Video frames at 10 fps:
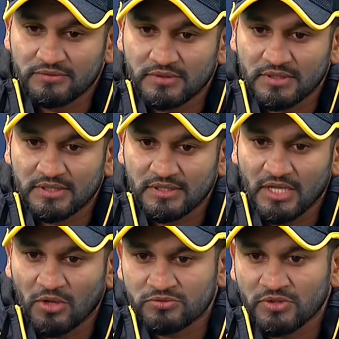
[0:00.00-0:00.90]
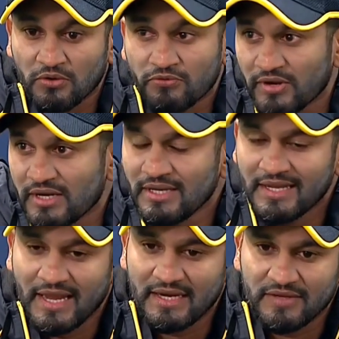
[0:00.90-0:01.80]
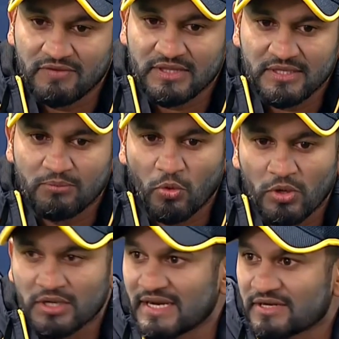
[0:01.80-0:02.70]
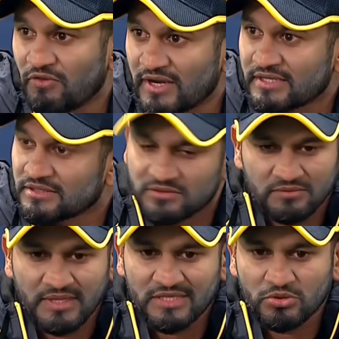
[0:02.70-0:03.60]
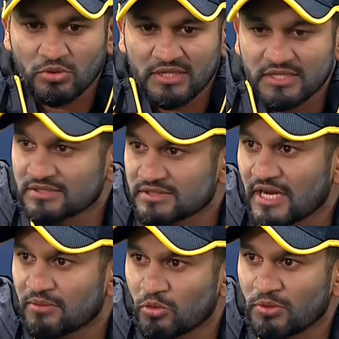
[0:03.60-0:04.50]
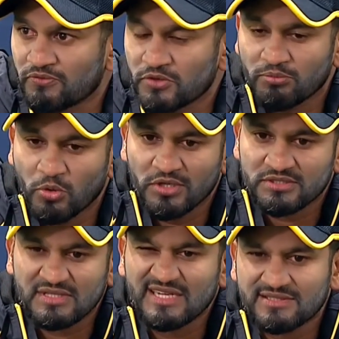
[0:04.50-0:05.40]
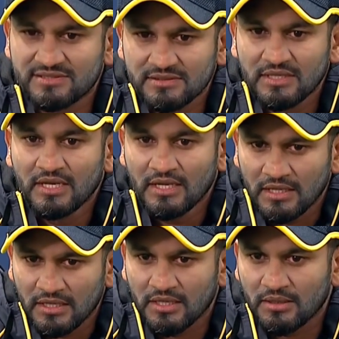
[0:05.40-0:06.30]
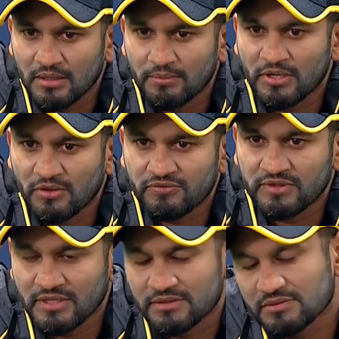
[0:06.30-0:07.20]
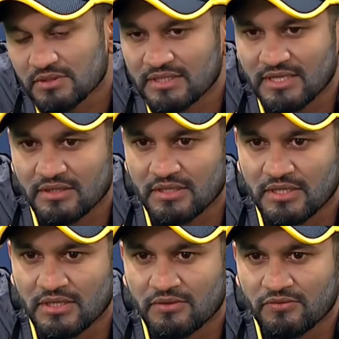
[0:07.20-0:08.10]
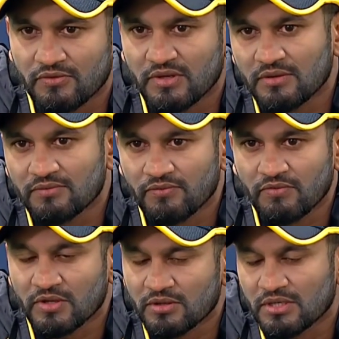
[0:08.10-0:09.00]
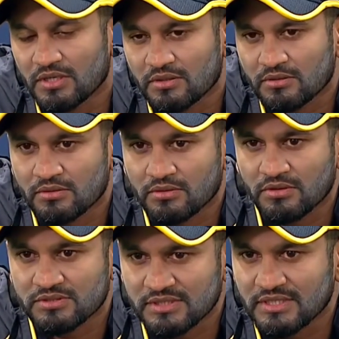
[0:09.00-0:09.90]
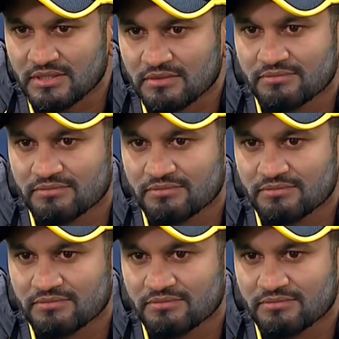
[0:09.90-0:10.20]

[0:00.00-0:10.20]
in the outfield, and even the ball get wet. There's nothing side movement for the bowlers. That's a bit of things. I think we cost the